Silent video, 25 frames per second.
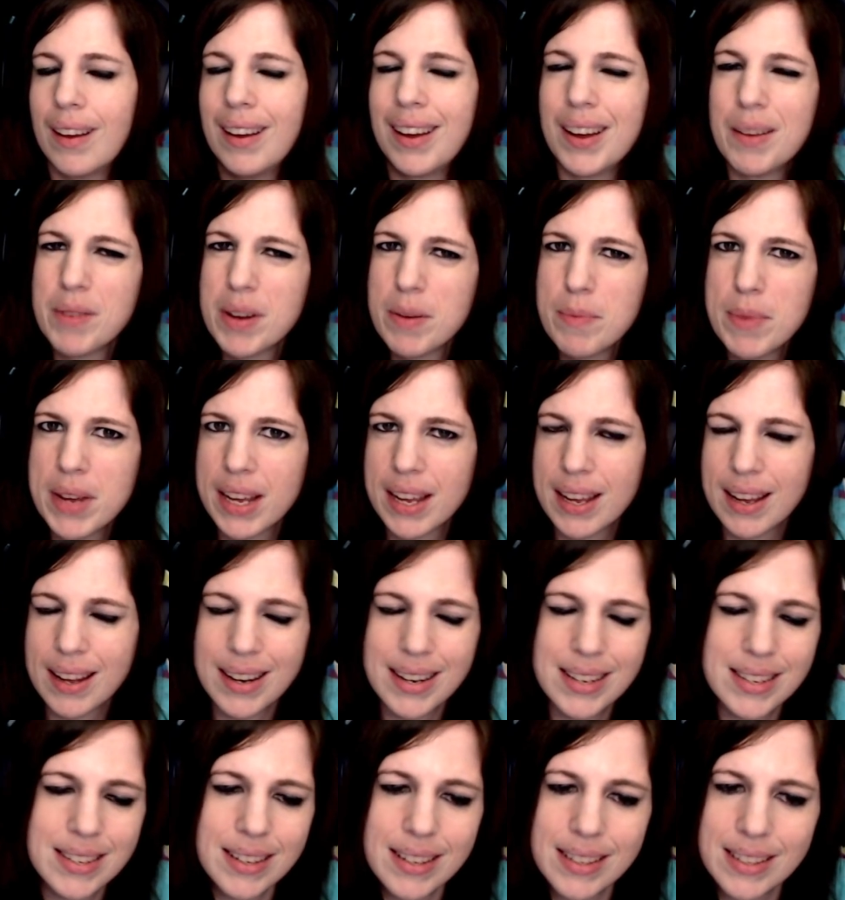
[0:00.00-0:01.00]
Am I making
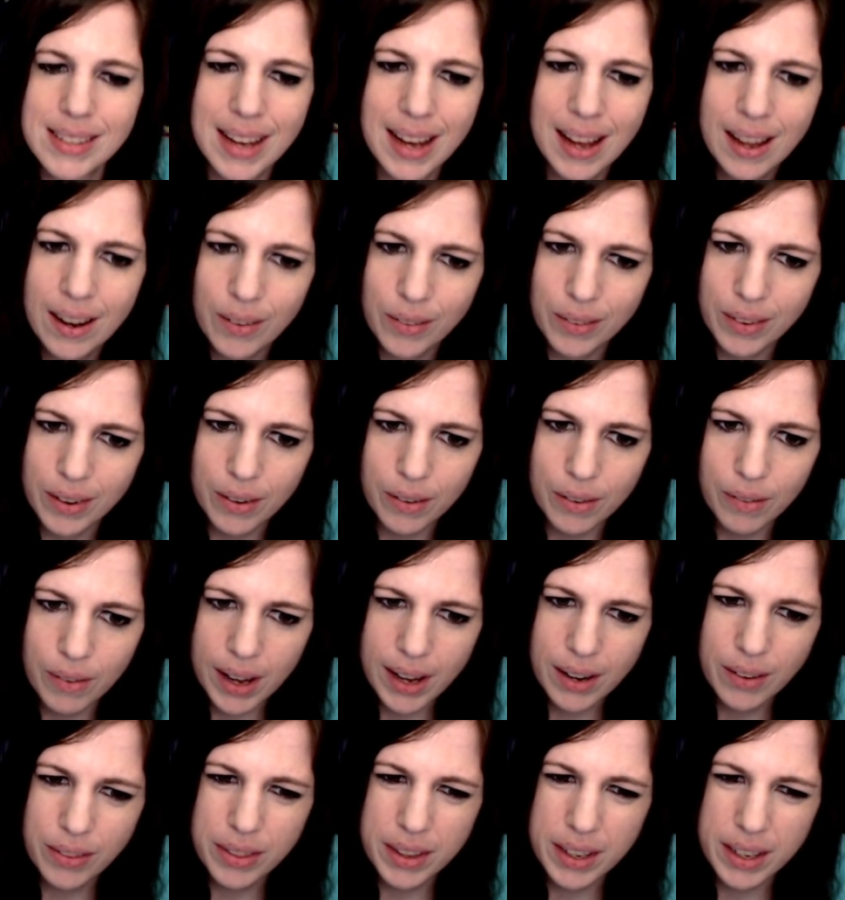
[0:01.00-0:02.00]
any sense? I don't know. I
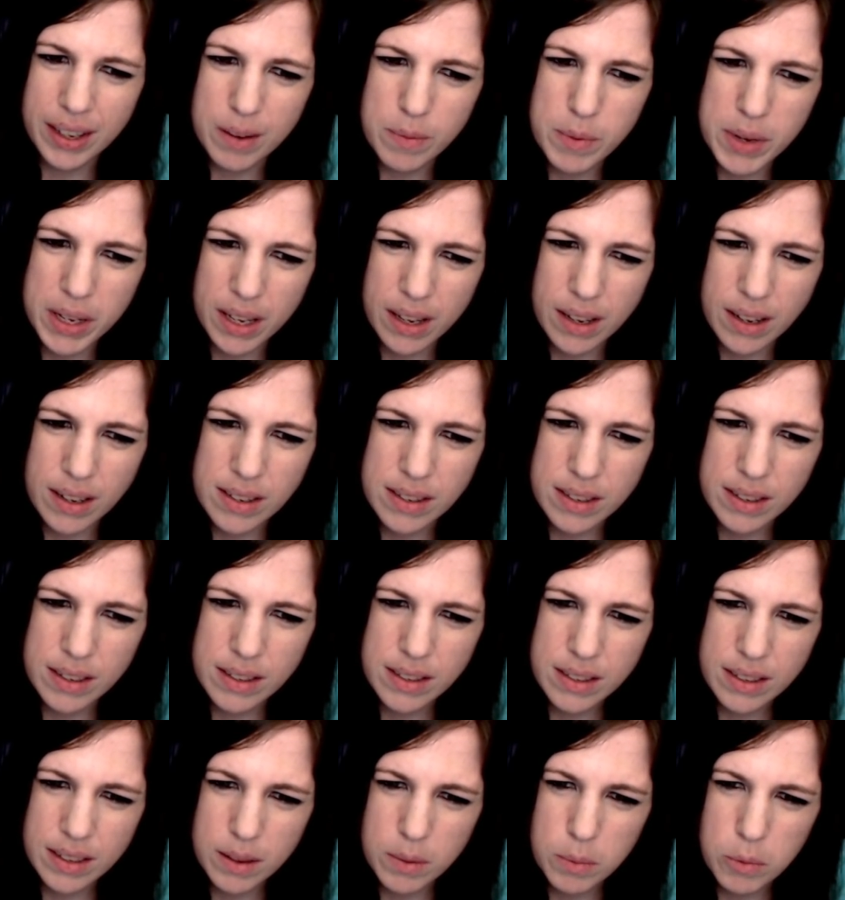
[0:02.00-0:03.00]
don't think I make any
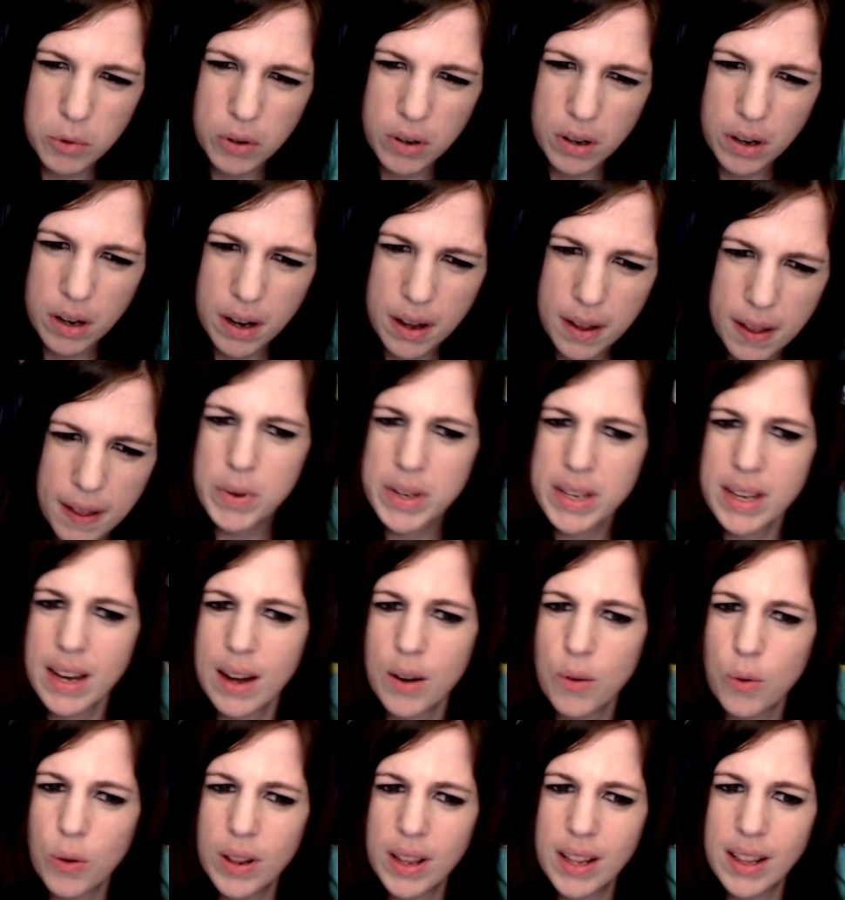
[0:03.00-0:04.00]
sense anymore. But yeah, I
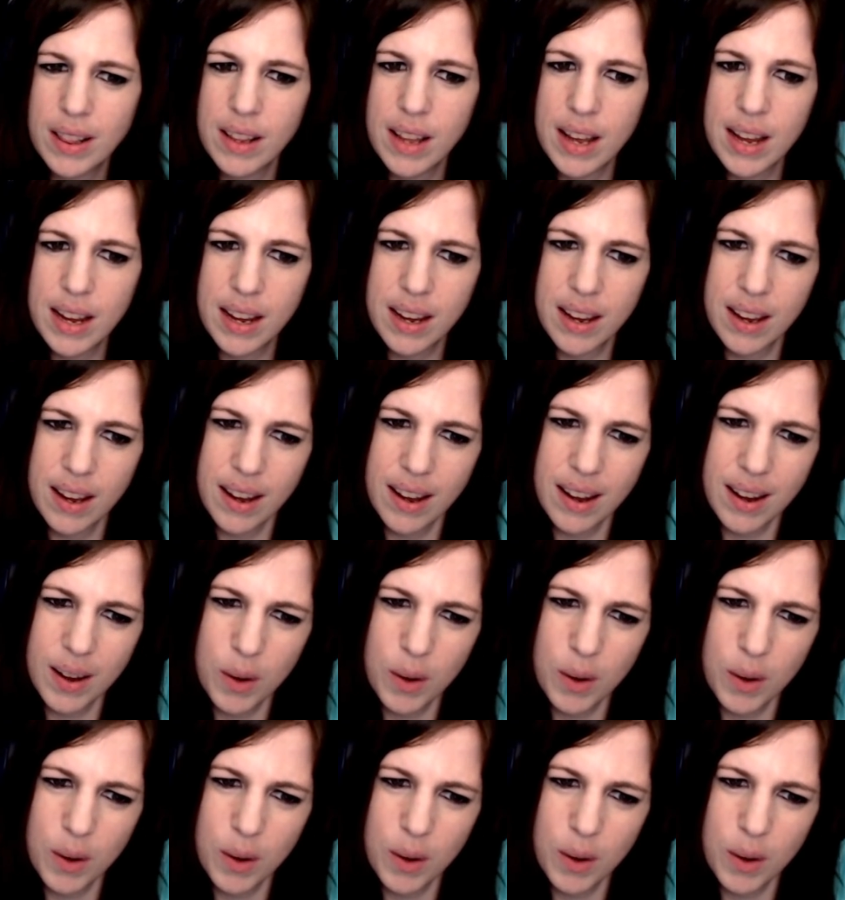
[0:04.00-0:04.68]
really like